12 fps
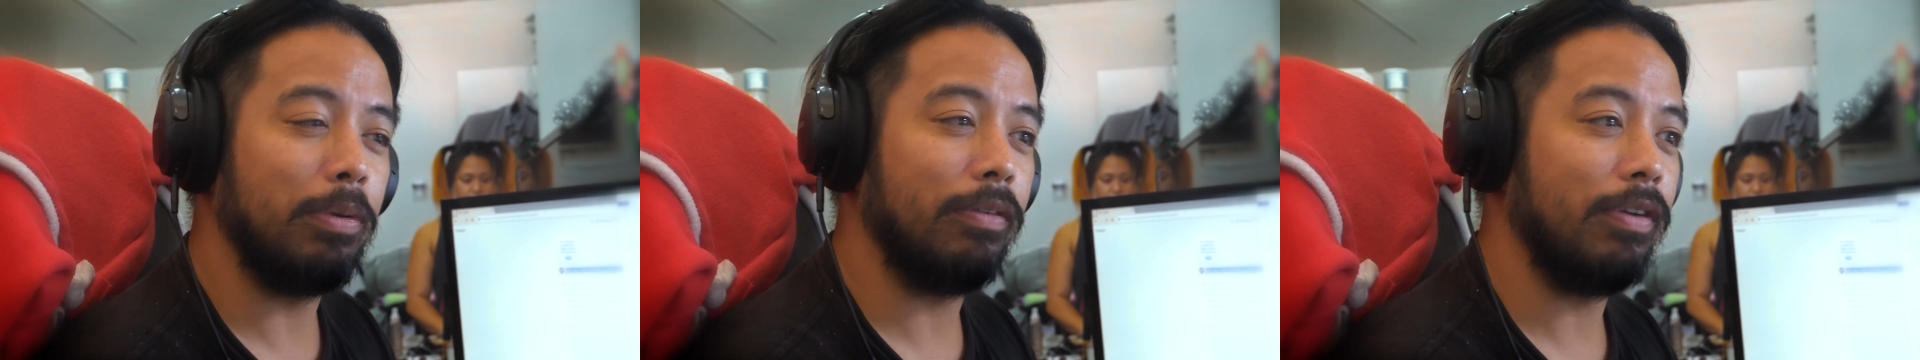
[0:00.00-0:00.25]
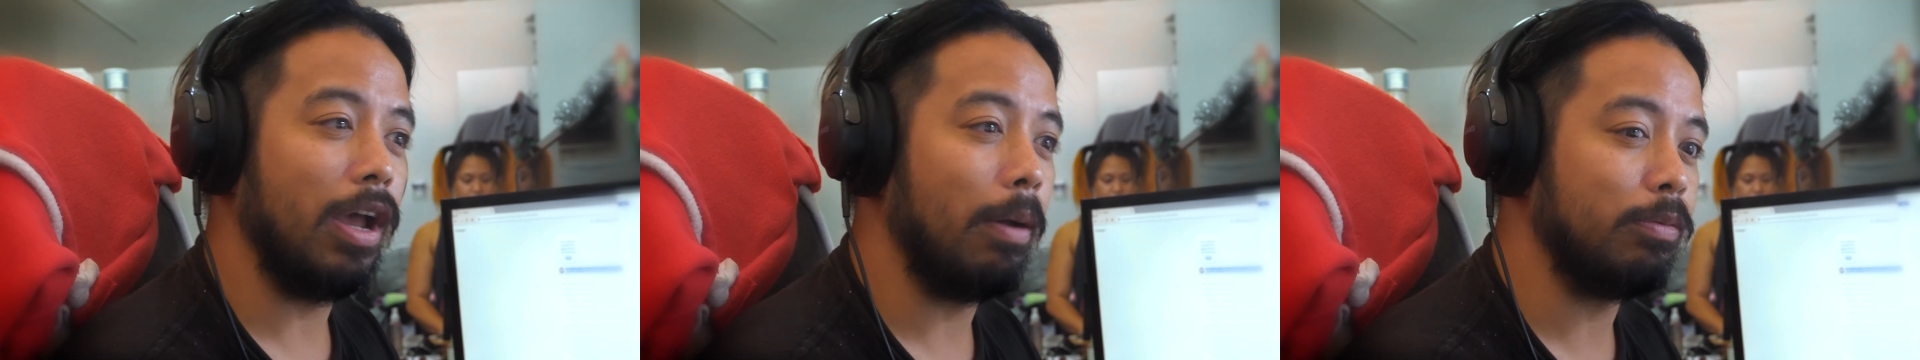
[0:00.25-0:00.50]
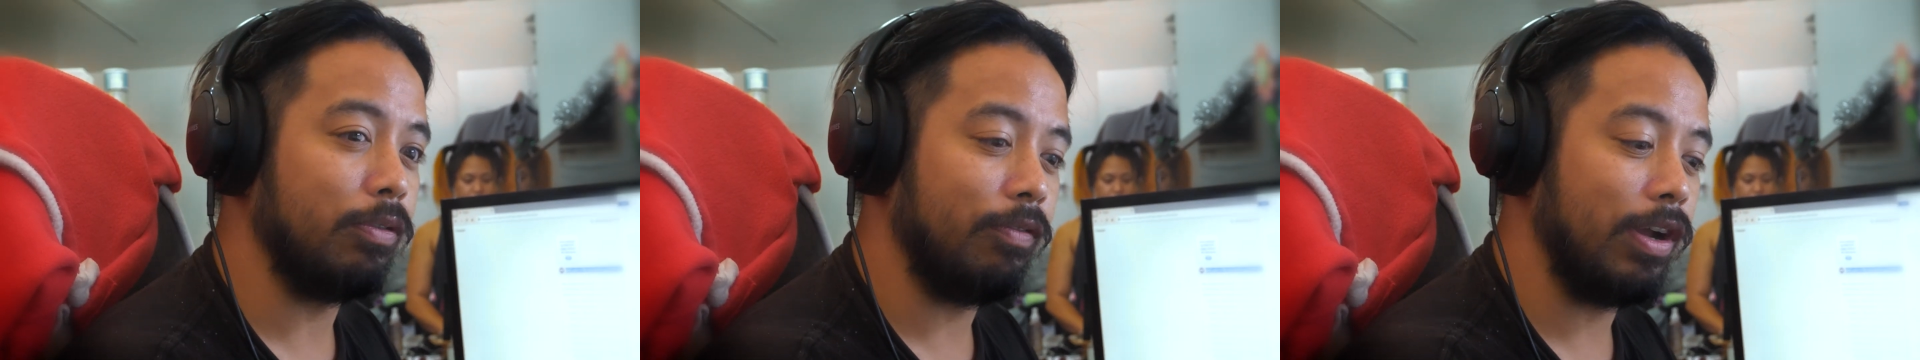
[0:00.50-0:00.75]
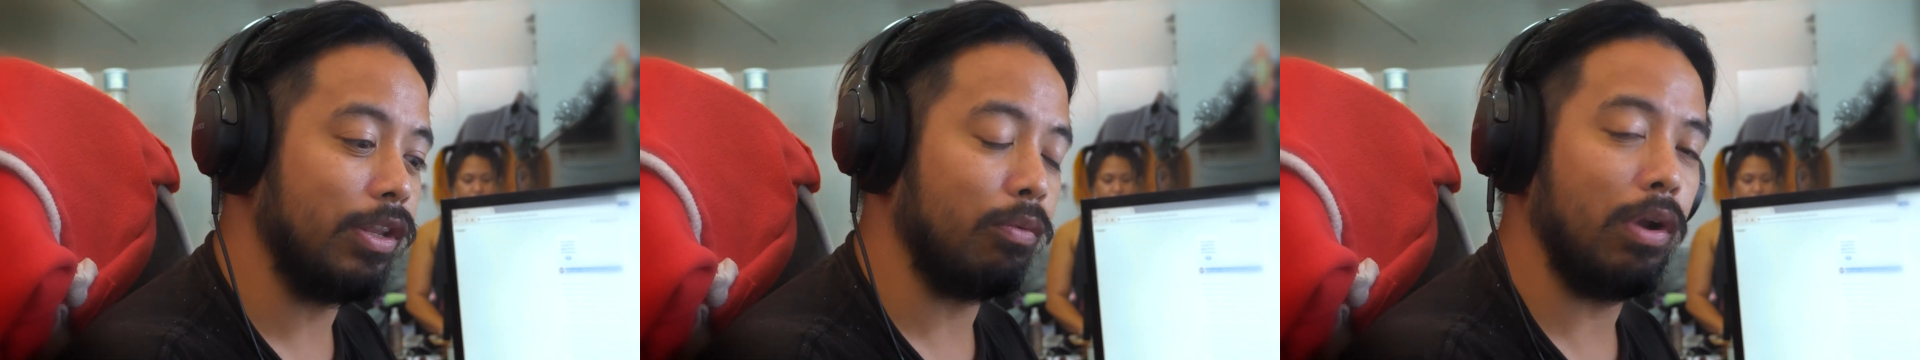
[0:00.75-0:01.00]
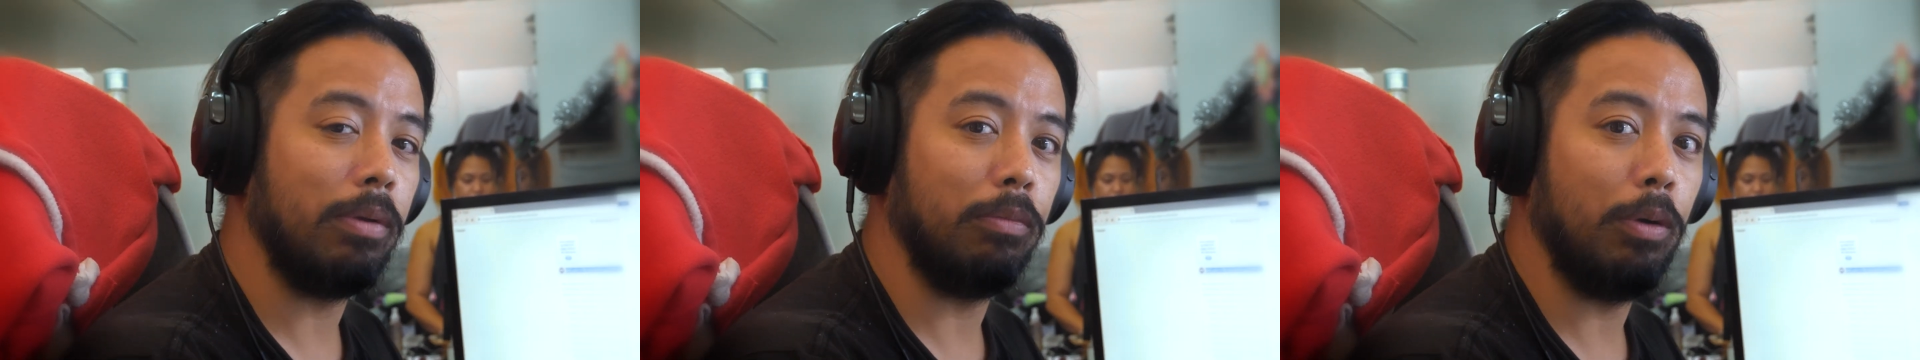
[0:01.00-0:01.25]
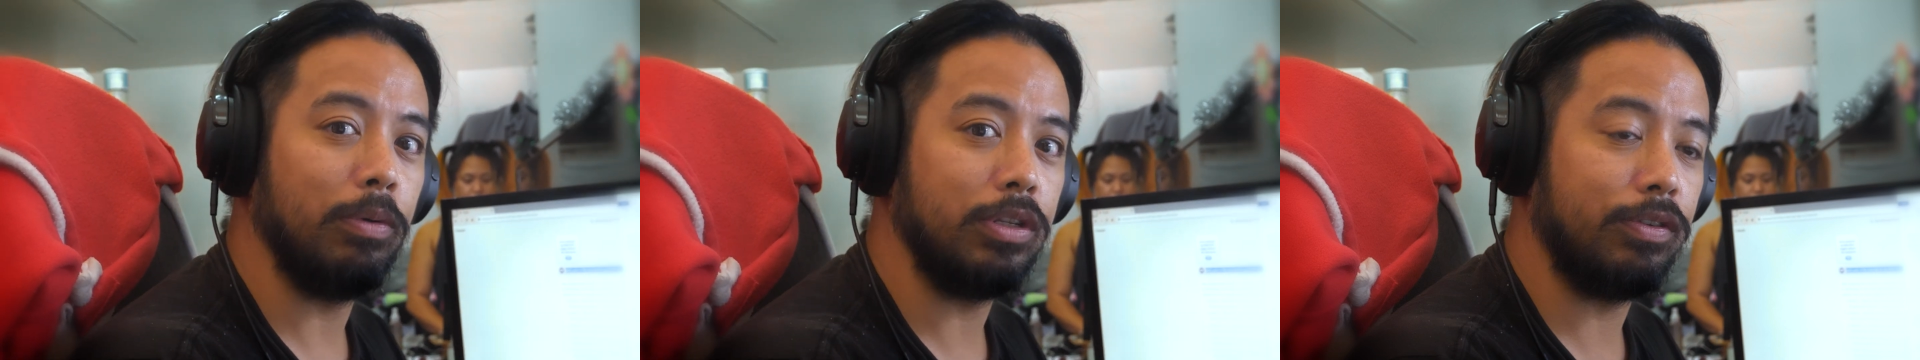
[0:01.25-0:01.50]
bit of help to find the right
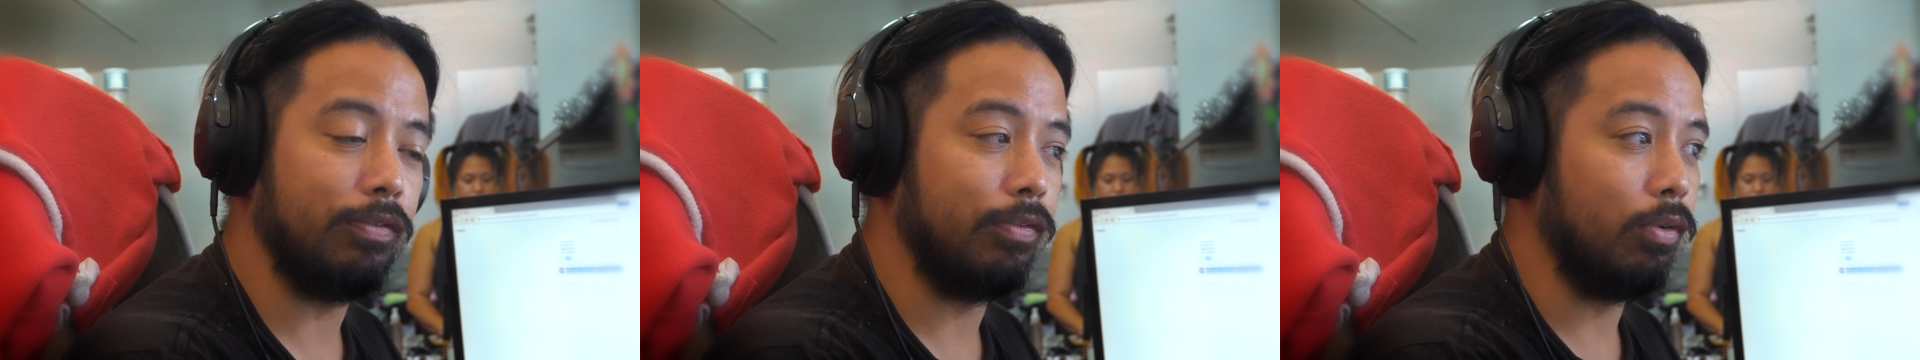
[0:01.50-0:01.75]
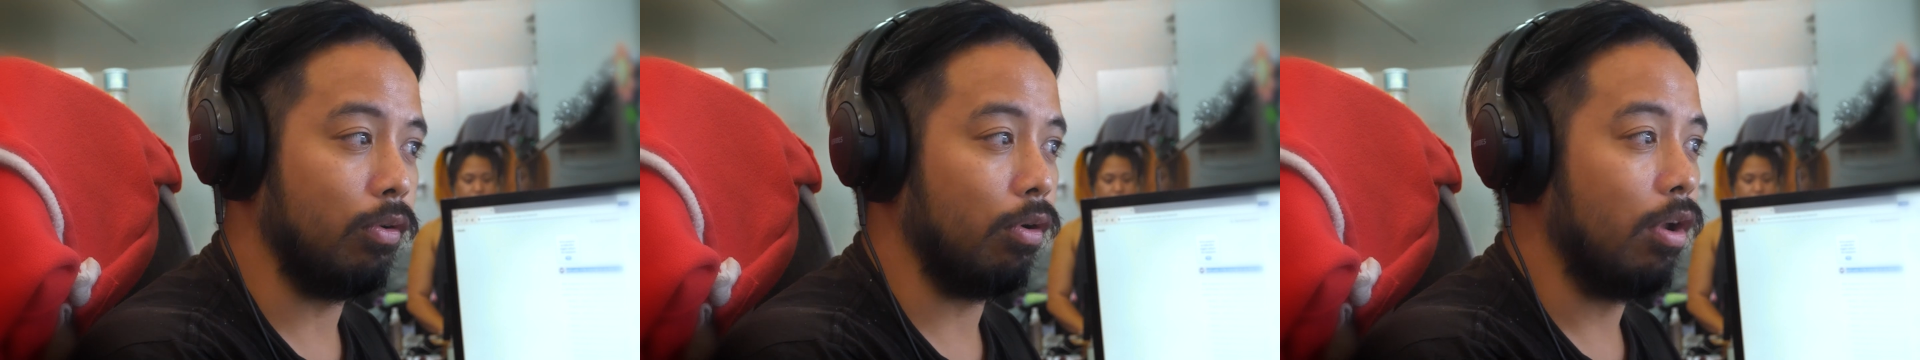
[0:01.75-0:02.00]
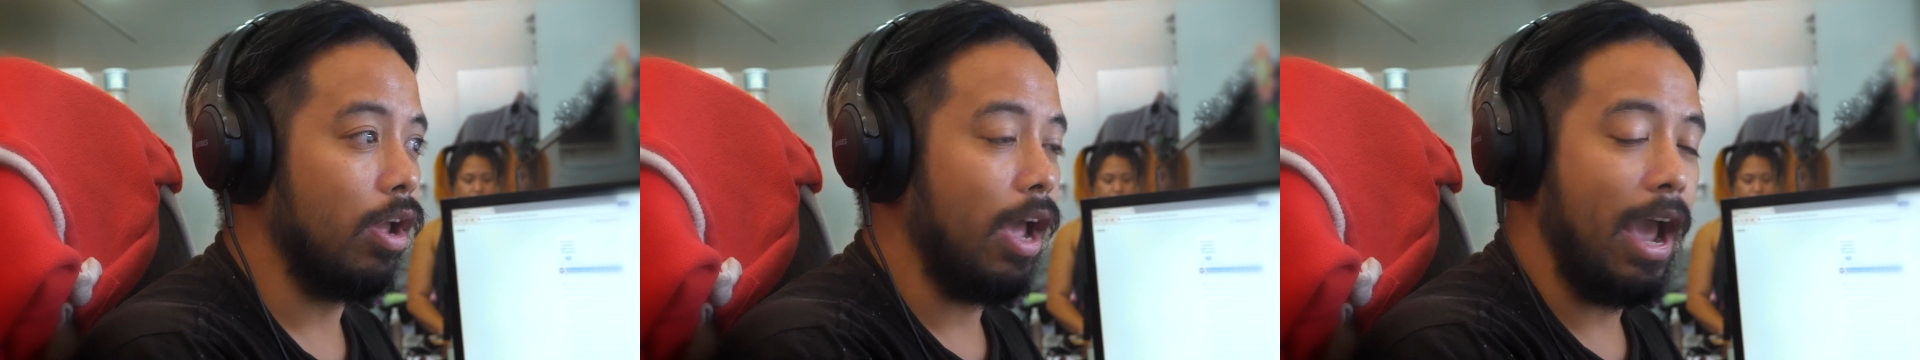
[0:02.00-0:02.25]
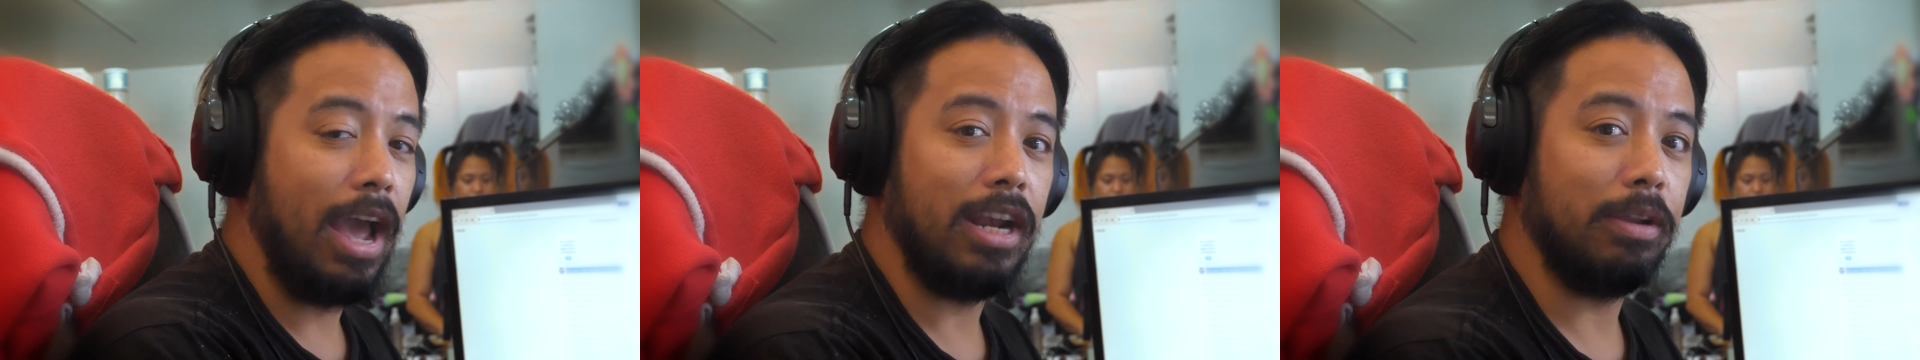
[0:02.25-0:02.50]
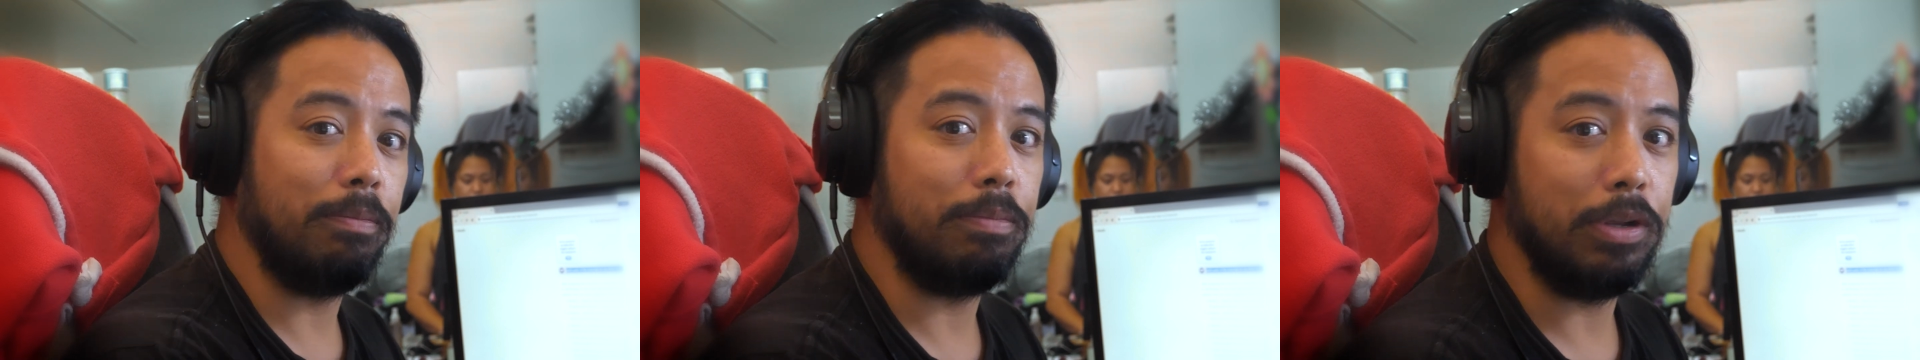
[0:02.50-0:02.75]
moments for adding